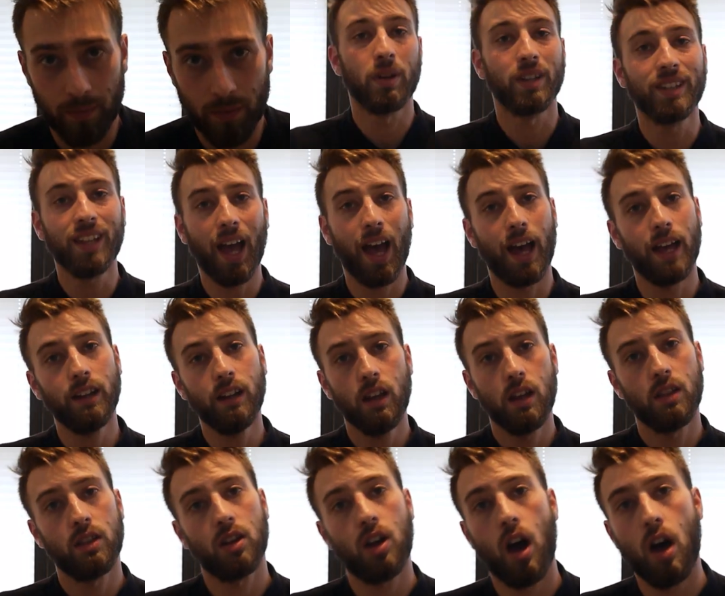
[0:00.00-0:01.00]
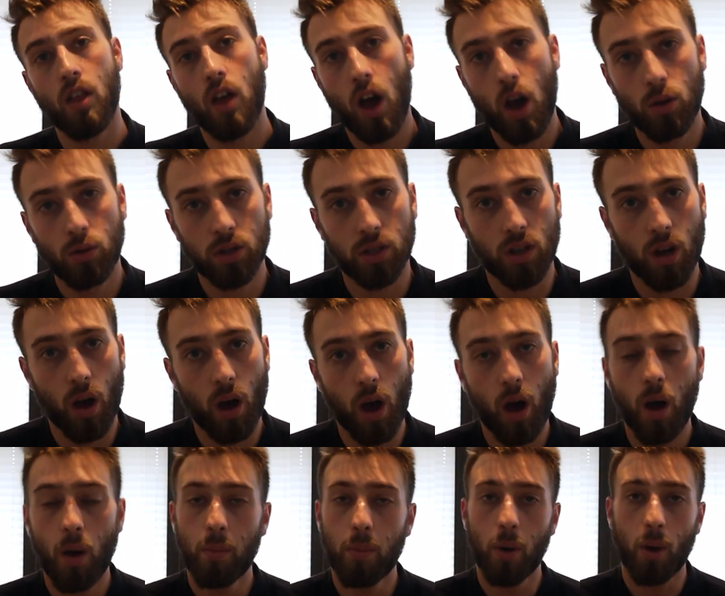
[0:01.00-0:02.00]
But Dan, the guy that owns the
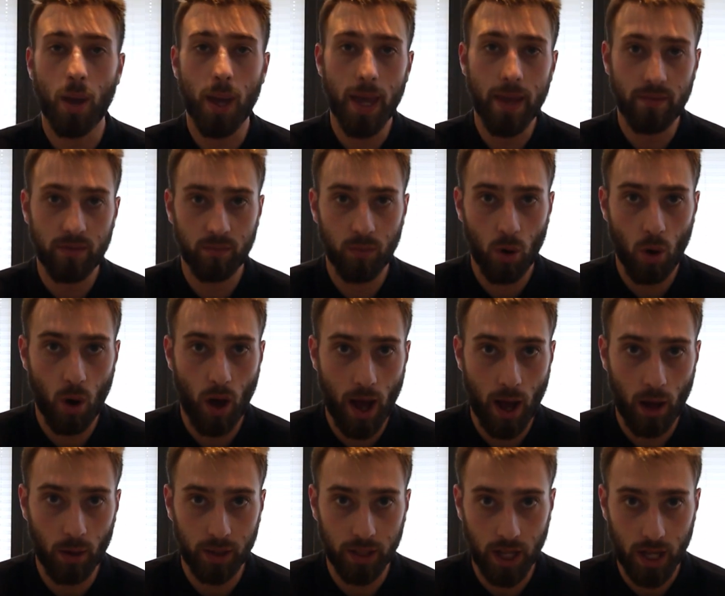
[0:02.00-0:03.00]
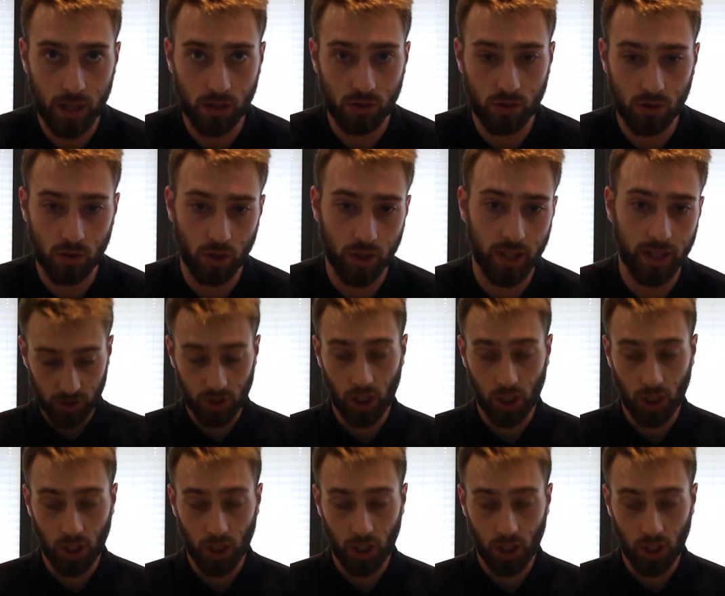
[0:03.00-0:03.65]
car, put even more Audi extras on it,